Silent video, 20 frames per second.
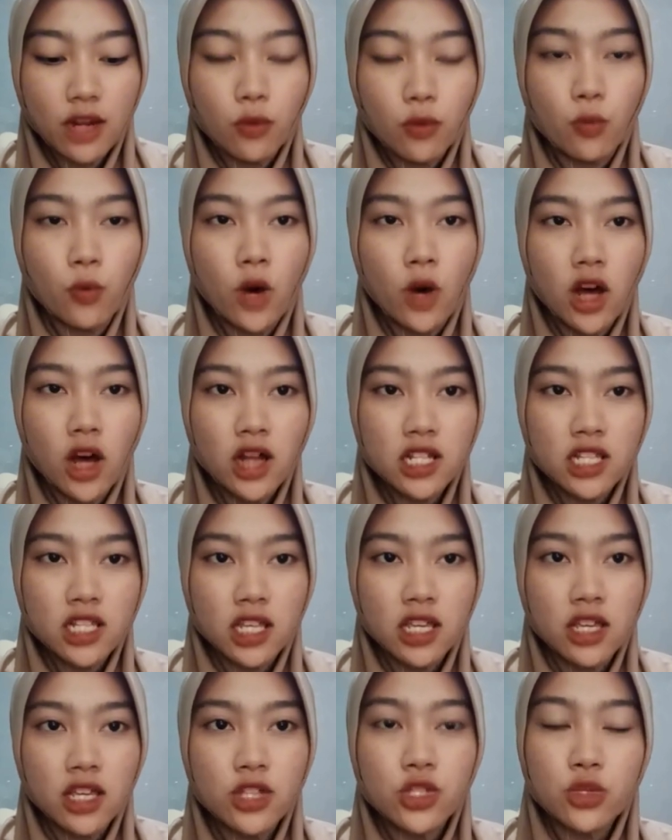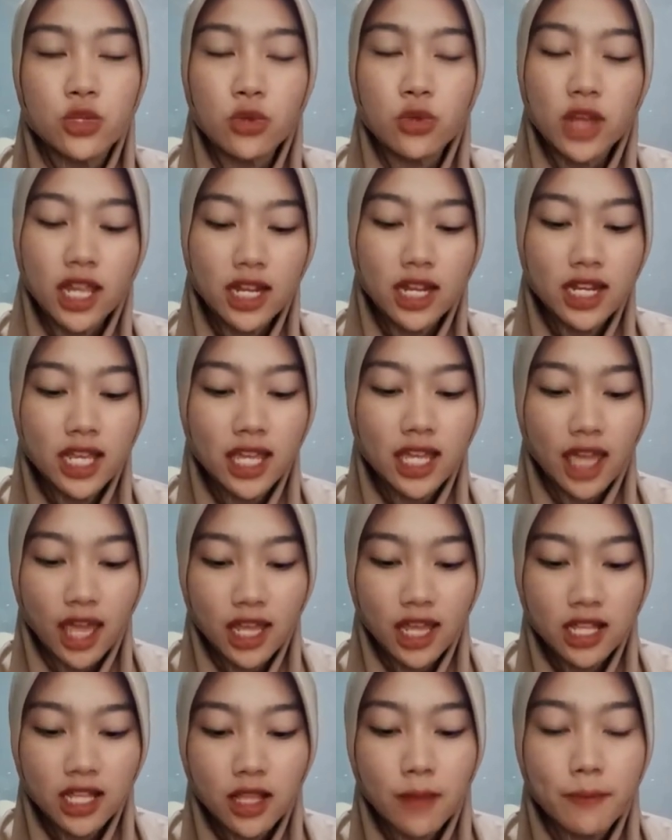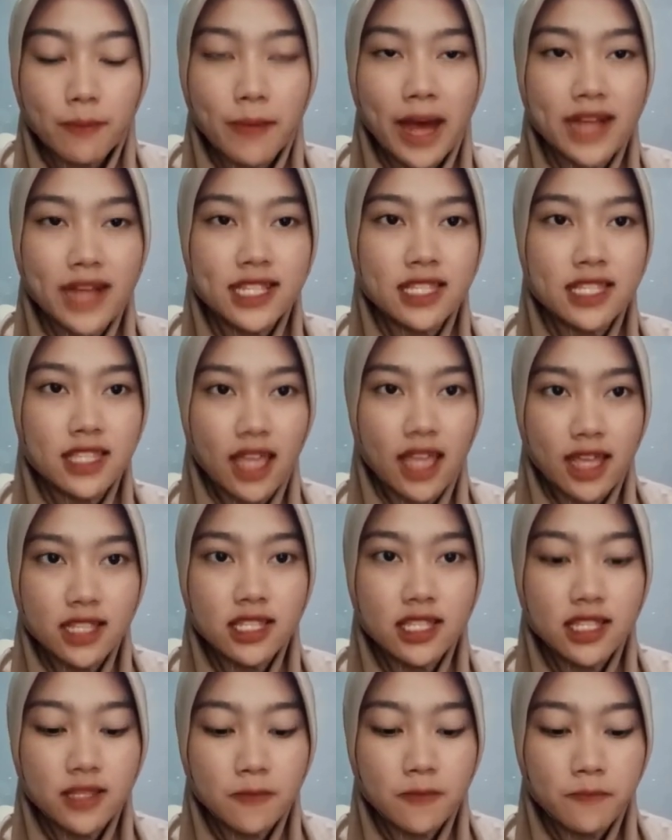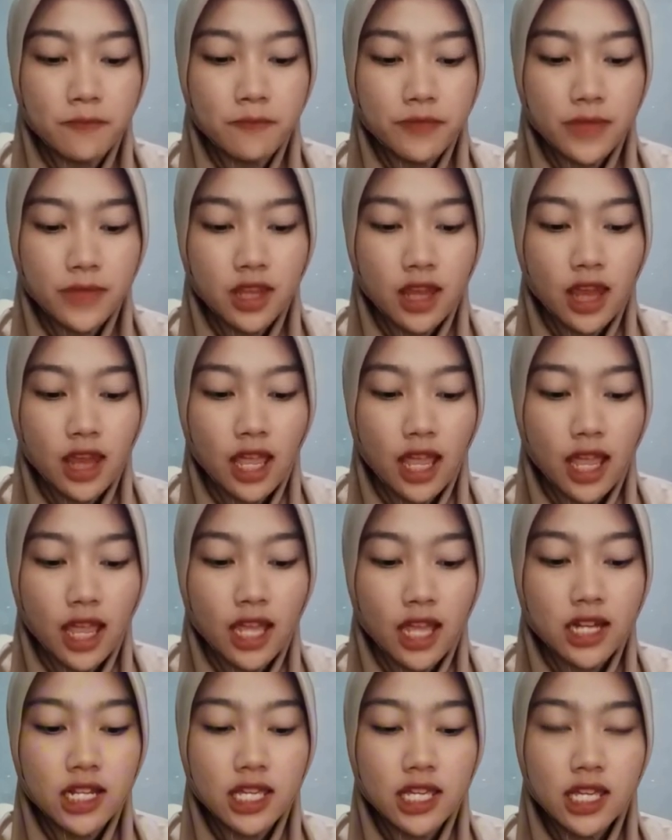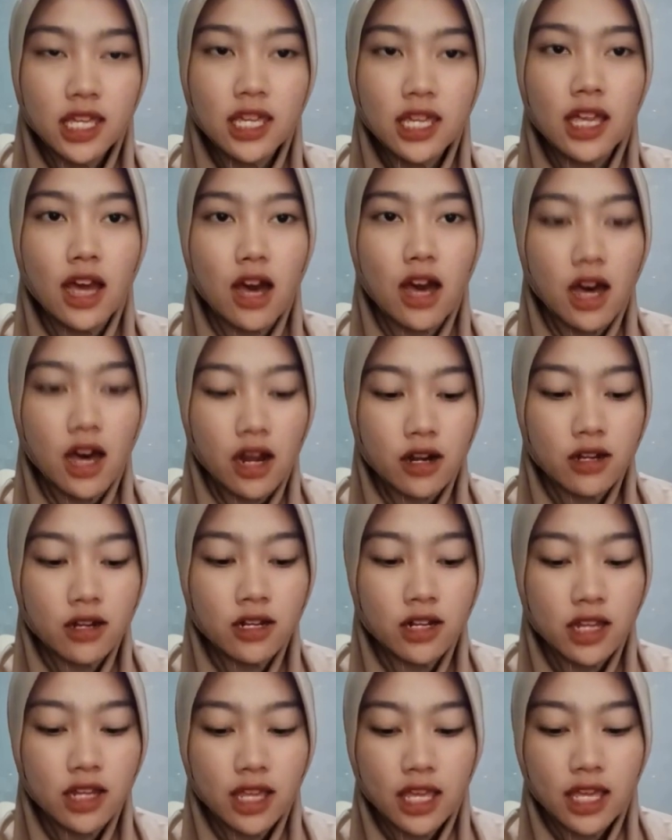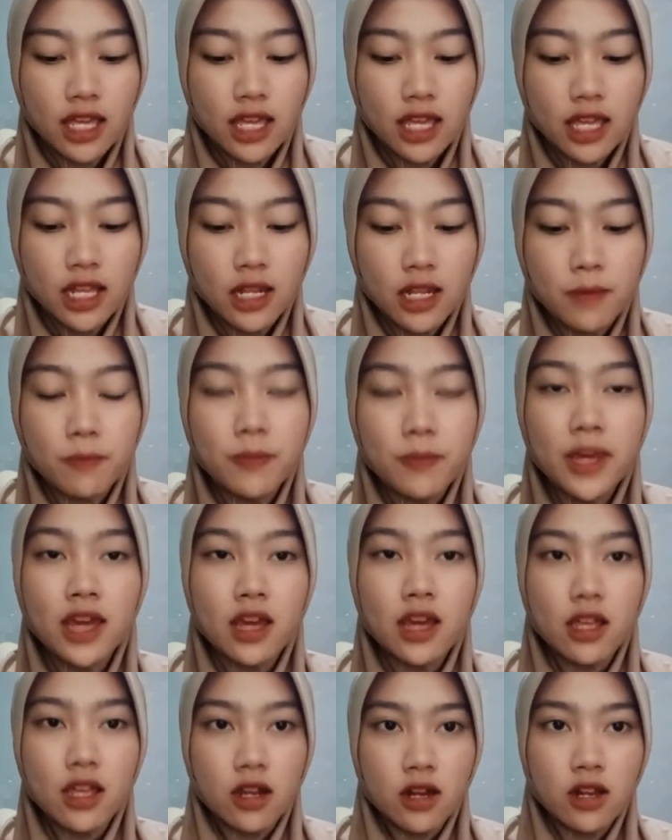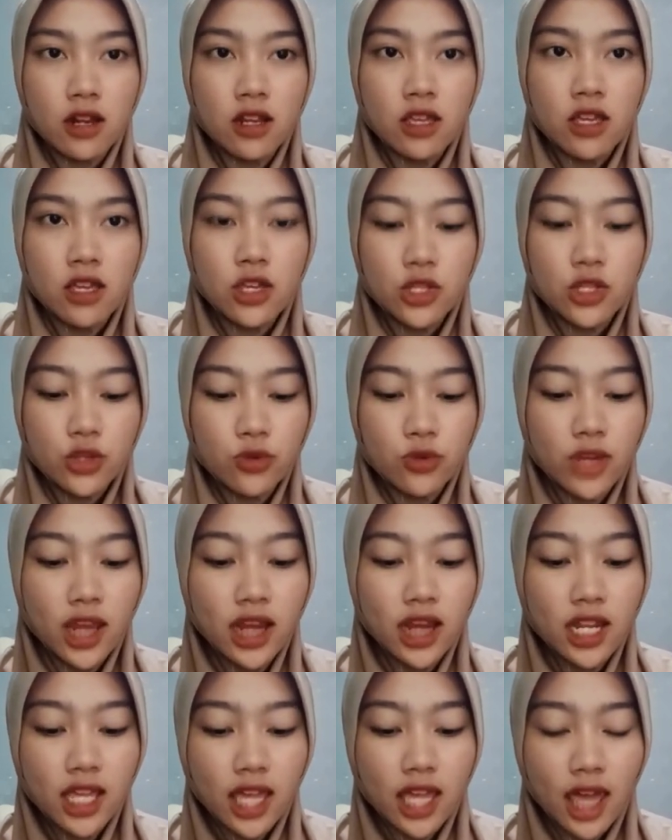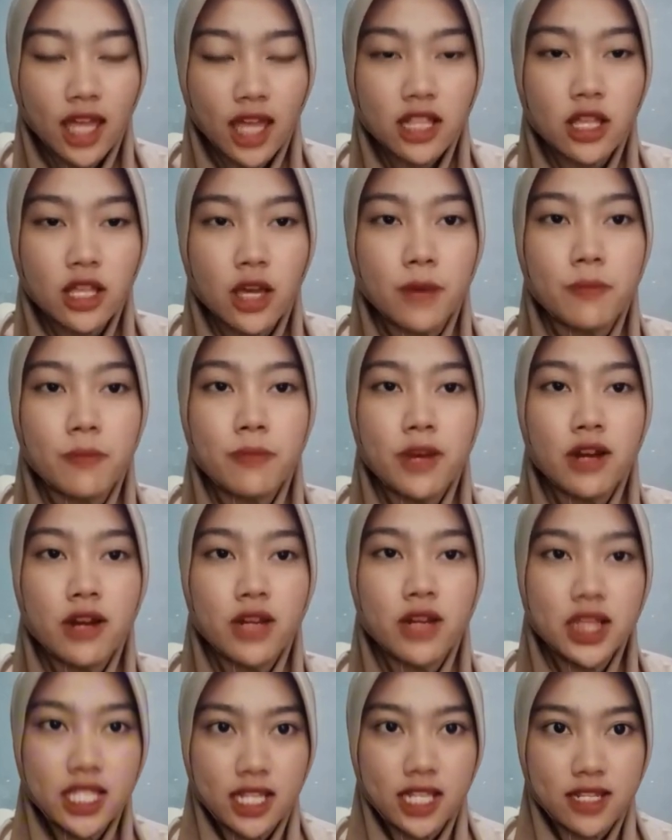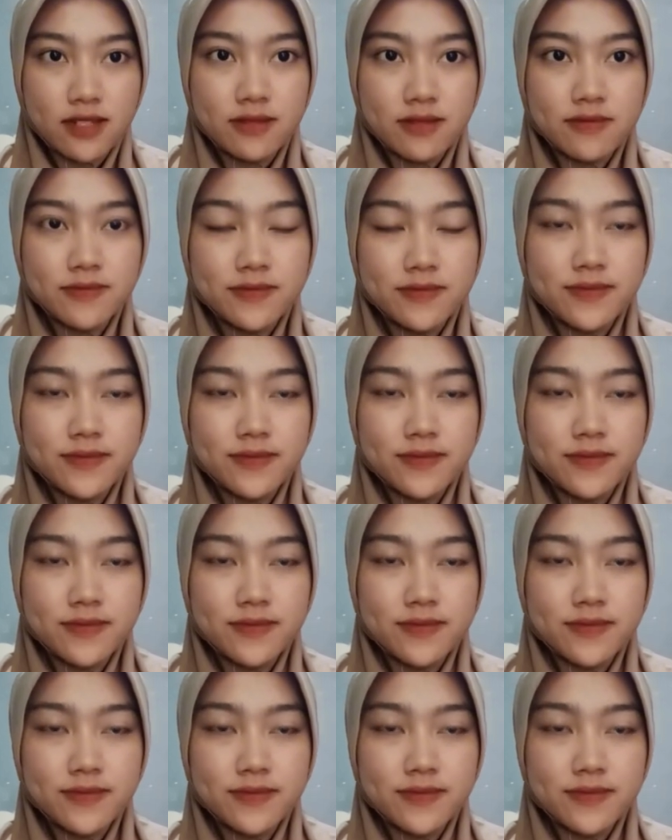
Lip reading: the walk to indicate past tense, and er in the bigger to indicate comparison.